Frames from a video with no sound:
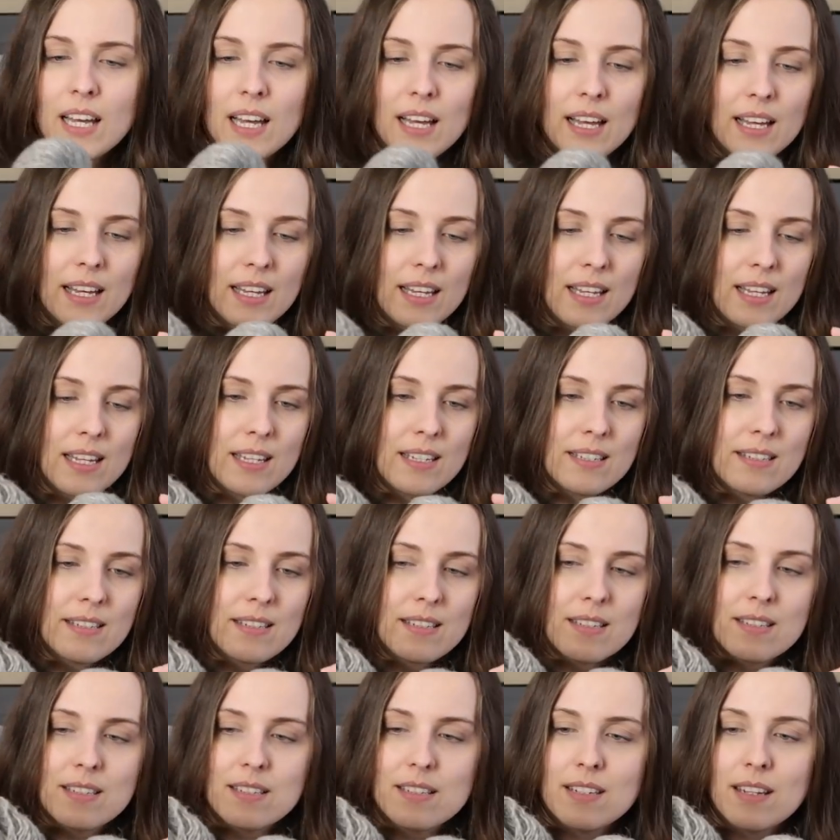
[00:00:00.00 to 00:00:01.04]

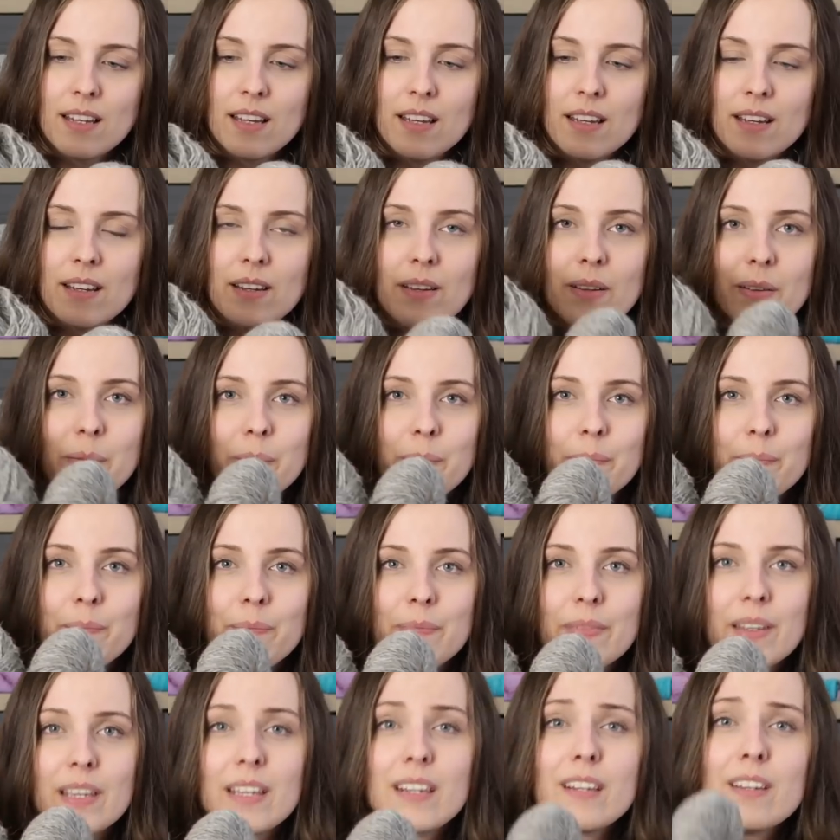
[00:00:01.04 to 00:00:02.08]
And um,
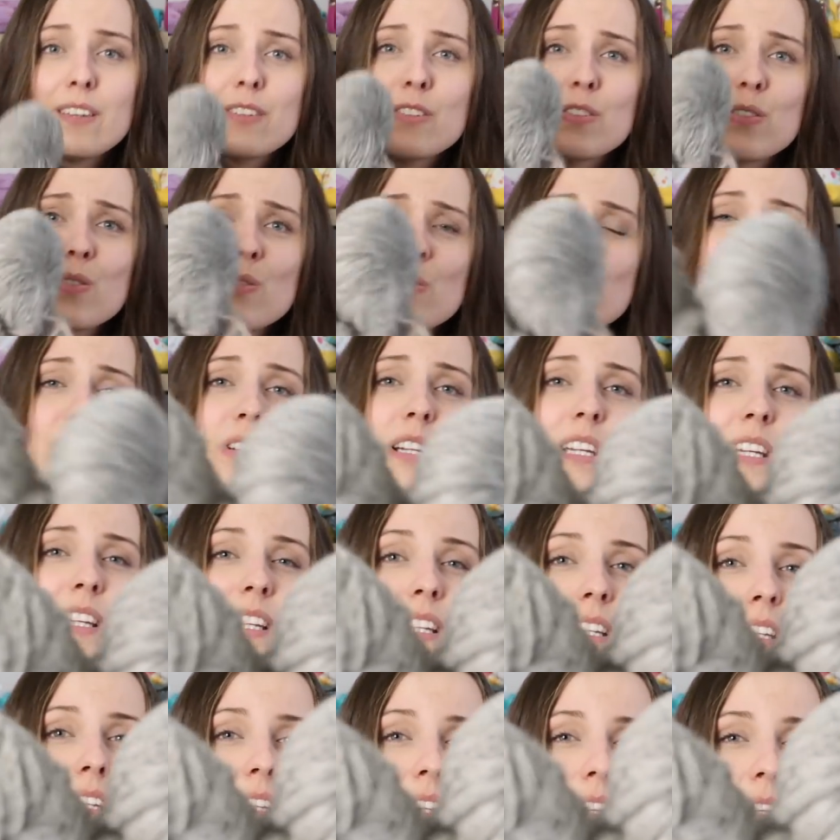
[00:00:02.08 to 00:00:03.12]
it is
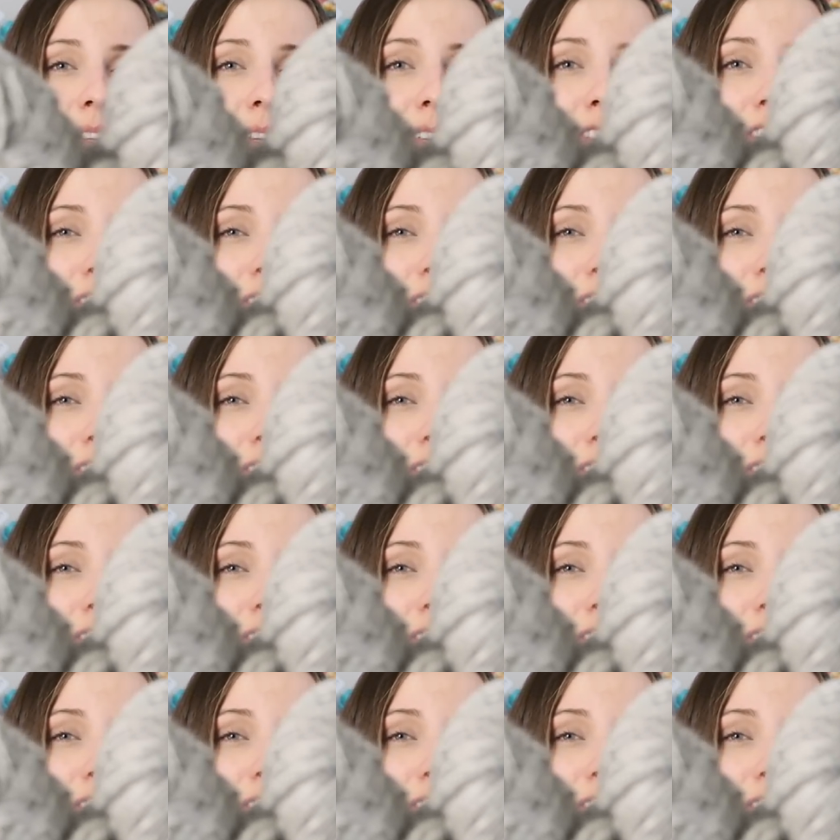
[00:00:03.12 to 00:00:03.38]
really,